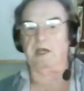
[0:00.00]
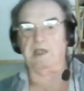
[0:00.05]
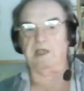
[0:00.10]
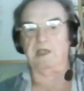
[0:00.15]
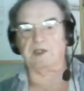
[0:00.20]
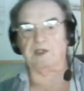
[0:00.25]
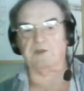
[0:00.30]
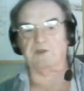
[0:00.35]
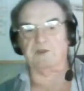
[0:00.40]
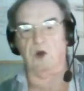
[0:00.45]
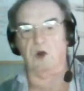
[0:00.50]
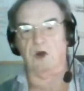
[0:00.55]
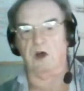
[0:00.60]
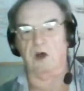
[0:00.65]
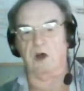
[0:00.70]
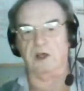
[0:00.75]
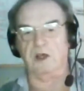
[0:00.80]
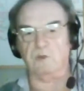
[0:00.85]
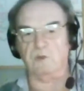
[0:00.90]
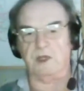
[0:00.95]
that's what
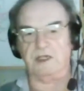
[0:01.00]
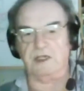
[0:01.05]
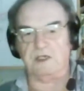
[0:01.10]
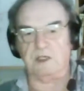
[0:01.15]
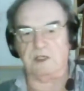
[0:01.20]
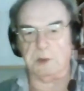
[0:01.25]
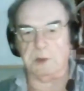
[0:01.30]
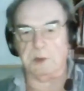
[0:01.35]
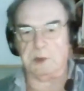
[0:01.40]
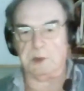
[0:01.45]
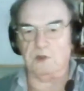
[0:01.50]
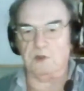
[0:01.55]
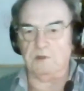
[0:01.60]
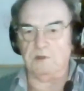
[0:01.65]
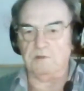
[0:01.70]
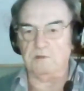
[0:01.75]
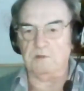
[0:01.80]
I'm waiting for